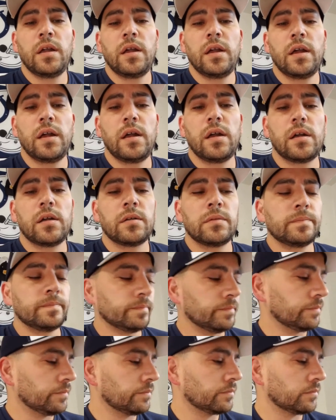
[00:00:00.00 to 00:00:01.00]
I'm
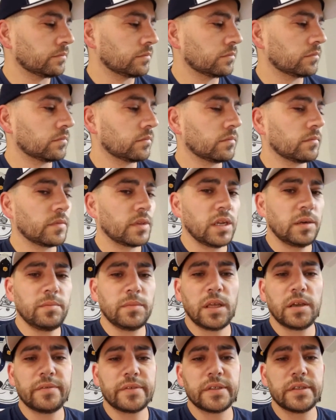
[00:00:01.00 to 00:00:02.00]

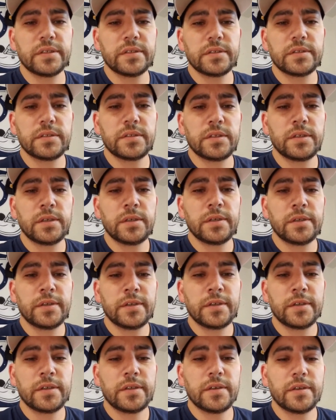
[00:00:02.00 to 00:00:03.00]
loving it.
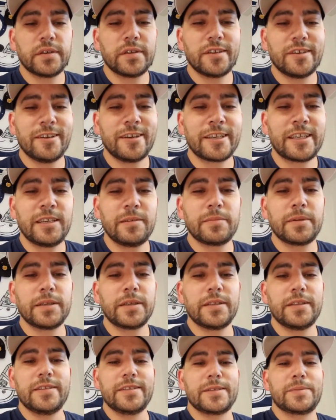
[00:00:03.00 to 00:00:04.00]
You know, and I keep
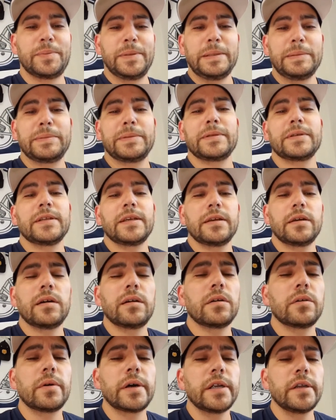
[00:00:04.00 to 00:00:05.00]
getting these people who are like,
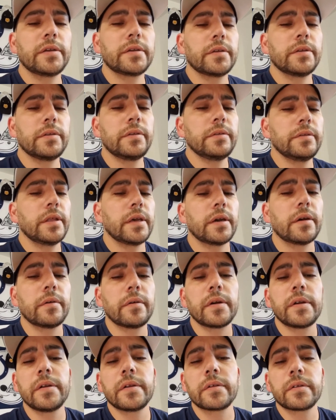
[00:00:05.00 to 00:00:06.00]
oh, why are you going to do that?
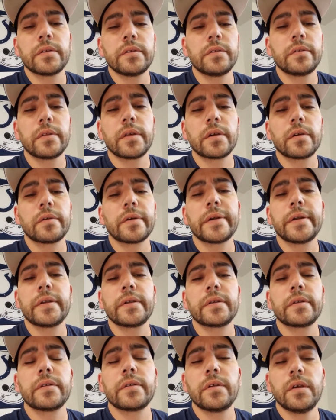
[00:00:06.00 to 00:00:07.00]
Why are you going to do that? Why are
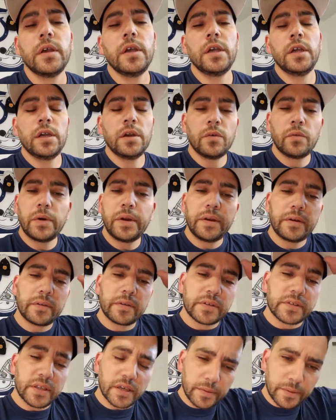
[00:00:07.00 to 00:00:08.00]
you going to
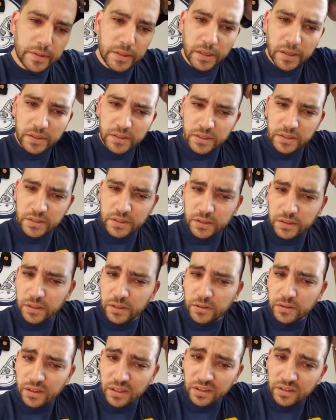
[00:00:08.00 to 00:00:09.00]
sabotage this
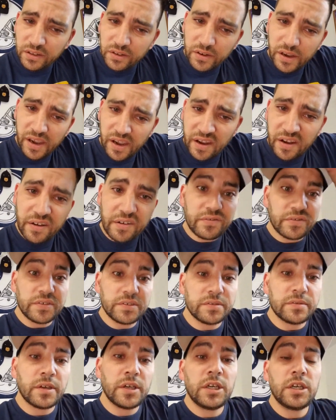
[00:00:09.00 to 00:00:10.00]
good thing that you have?
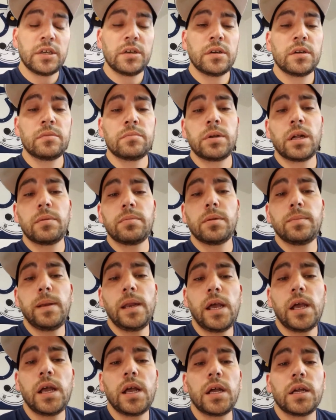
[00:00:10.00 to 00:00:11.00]
And blah, blah,
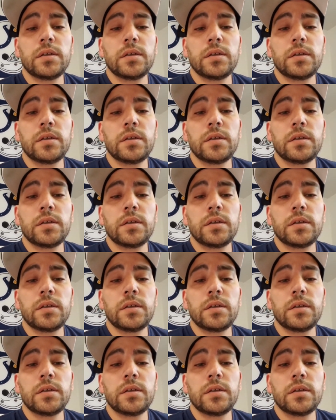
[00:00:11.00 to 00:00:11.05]
blah.